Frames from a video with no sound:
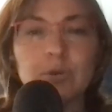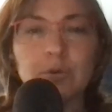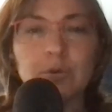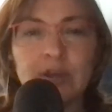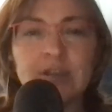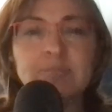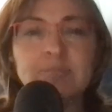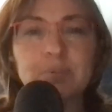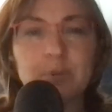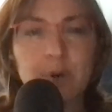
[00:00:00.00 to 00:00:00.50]
who
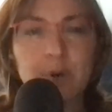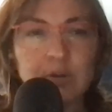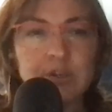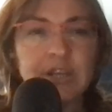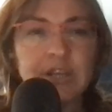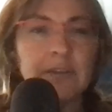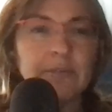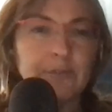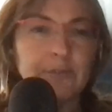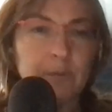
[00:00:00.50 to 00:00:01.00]
eats
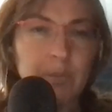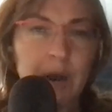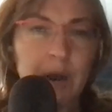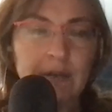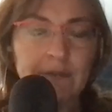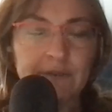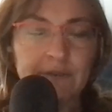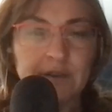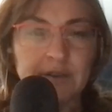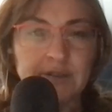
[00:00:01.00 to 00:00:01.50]
protein for
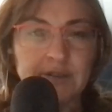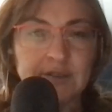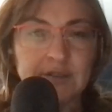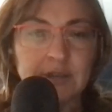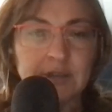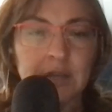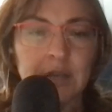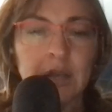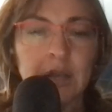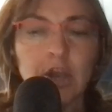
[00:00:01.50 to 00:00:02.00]
breakfast
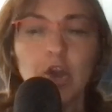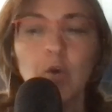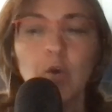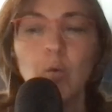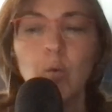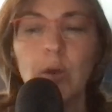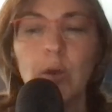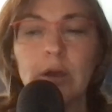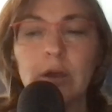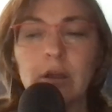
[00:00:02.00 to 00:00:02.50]

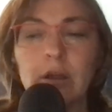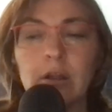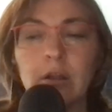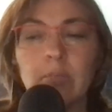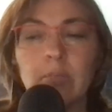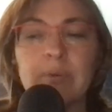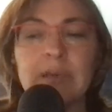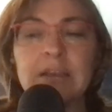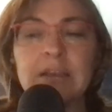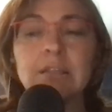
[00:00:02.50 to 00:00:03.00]
will
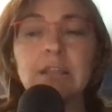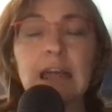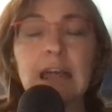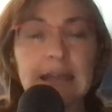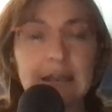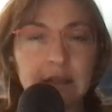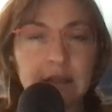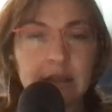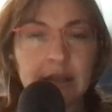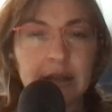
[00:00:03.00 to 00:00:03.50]
be
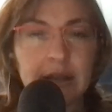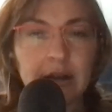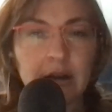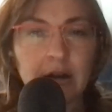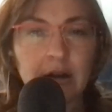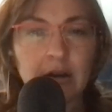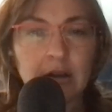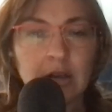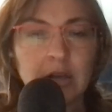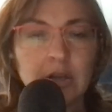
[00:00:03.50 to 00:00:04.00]

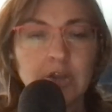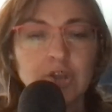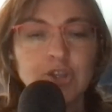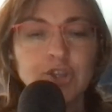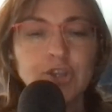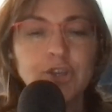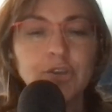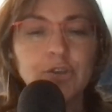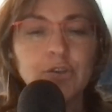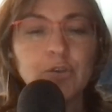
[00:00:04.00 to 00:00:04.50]
likelier
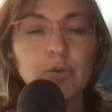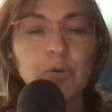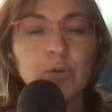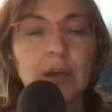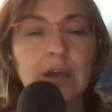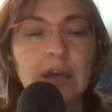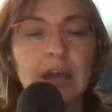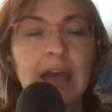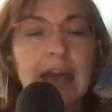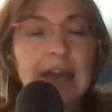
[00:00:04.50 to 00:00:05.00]
to
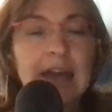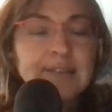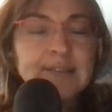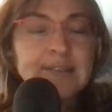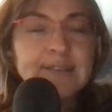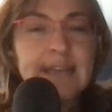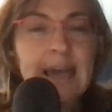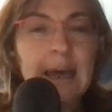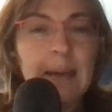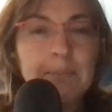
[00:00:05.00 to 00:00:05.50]

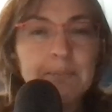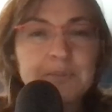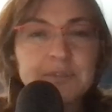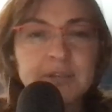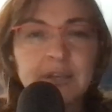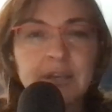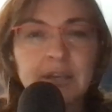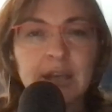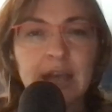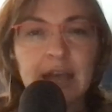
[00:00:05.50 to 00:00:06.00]
accept
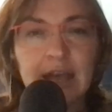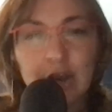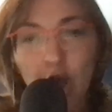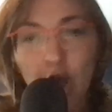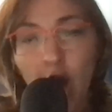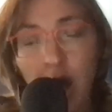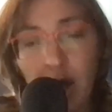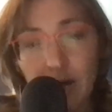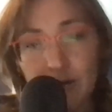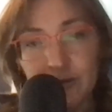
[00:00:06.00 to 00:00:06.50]
an
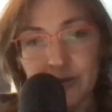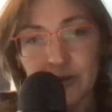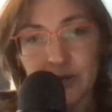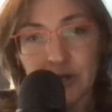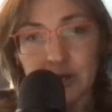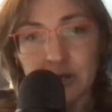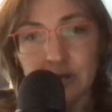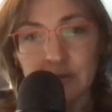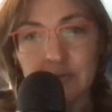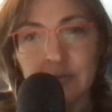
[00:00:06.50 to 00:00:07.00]

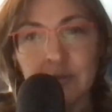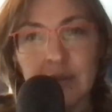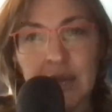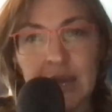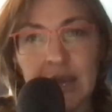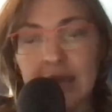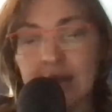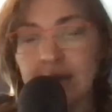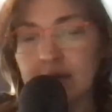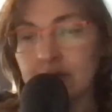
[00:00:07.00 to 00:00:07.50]
offer
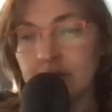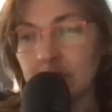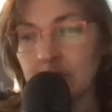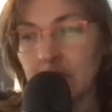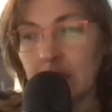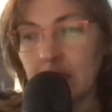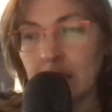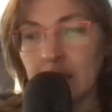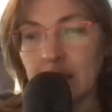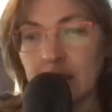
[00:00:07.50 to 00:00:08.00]
in
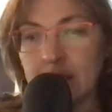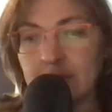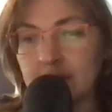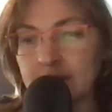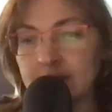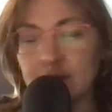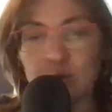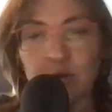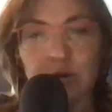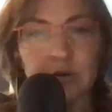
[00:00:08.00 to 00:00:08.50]
a
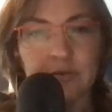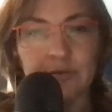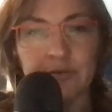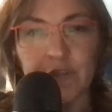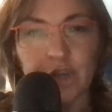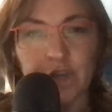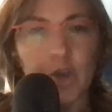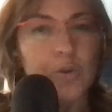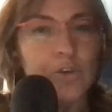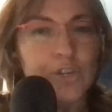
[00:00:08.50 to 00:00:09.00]
sort of
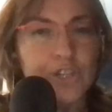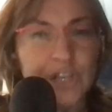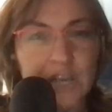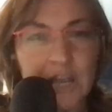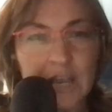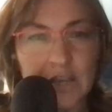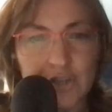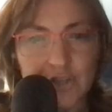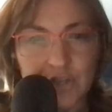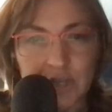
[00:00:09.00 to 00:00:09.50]

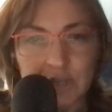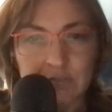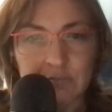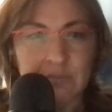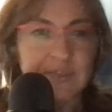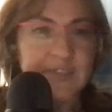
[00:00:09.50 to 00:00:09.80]
negotiation